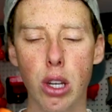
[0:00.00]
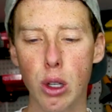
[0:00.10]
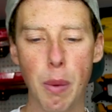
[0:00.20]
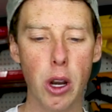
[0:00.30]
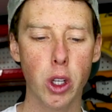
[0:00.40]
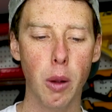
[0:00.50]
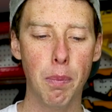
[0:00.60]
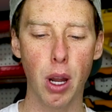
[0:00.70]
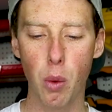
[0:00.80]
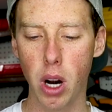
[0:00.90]
too special,
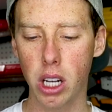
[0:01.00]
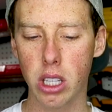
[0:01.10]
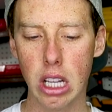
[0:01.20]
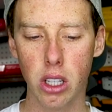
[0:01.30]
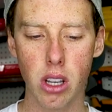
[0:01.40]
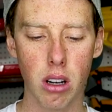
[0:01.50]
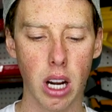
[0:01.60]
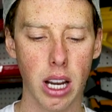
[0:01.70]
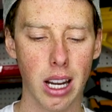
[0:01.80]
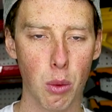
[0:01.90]
but it works. It looks all
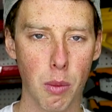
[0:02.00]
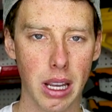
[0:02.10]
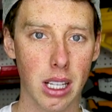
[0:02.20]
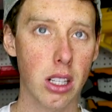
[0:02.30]
right, and it will make